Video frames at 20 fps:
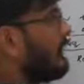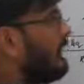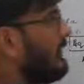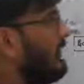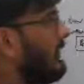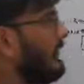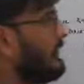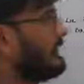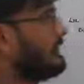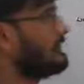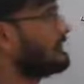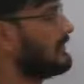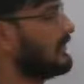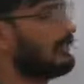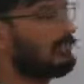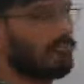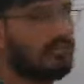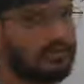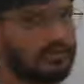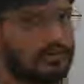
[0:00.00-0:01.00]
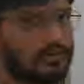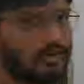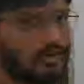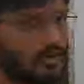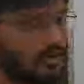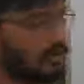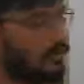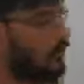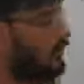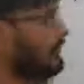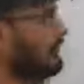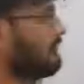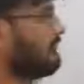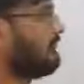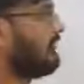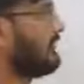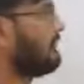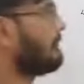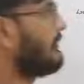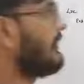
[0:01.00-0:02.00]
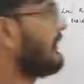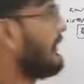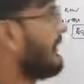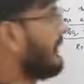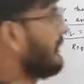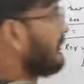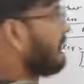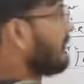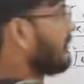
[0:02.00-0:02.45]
I is equal to V by R.